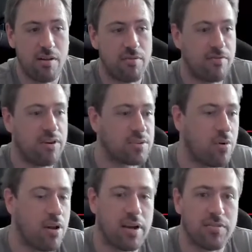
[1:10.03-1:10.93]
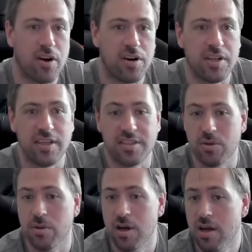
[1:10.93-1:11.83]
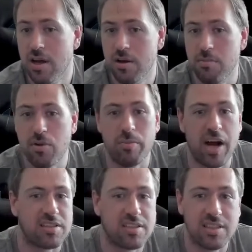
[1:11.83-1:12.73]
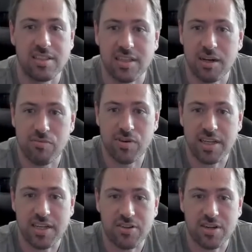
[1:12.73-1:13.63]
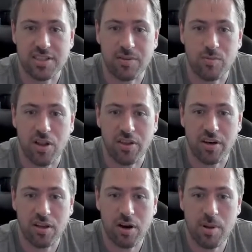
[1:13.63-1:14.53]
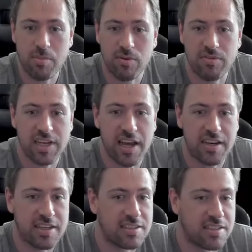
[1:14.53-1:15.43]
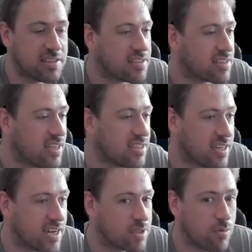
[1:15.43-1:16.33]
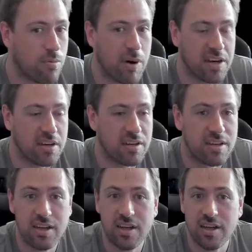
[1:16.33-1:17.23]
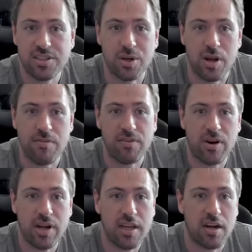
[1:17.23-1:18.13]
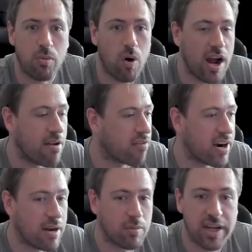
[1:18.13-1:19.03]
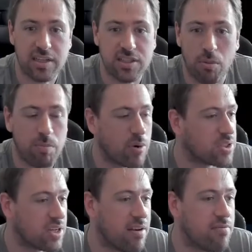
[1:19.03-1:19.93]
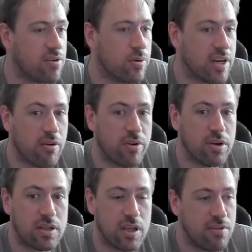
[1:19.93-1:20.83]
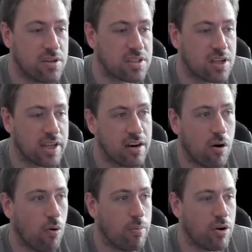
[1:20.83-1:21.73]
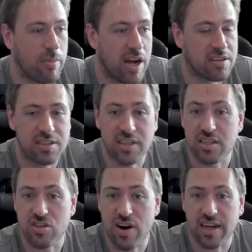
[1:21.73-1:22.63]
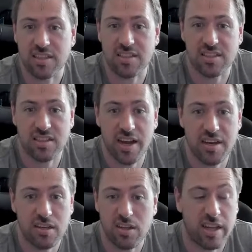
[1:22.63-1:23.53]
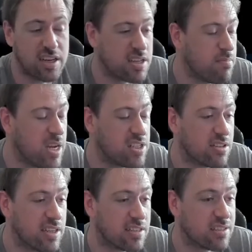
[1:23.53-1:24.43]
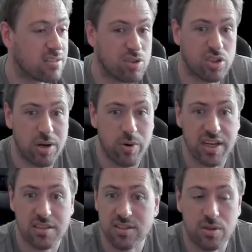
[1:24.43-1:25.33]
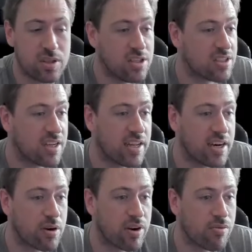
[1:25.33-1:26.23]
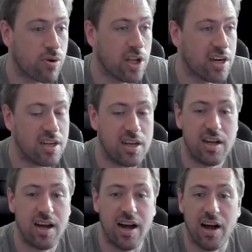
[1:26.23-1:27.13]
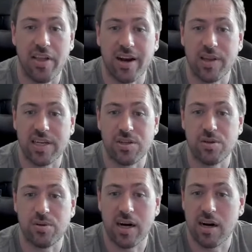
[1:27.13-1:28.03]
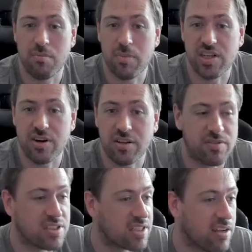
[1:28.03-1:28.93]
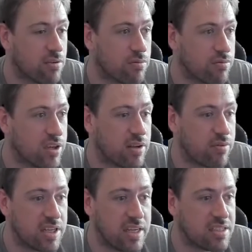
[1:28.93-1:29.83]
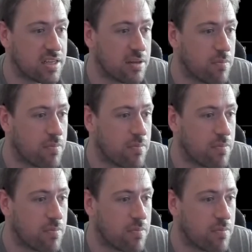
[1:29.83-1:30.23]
First one that I've got here. So middle mouse is a really interesting one that a lot of people forget exists as an actual button. So if you're in a wireframe like top or side view in Unreal, if you just click and hold middle mouse and then drag it to the side, you can actually measure things straight away. So you're just going to get a quick ruler and that'll let you measure out for scale really, really easily.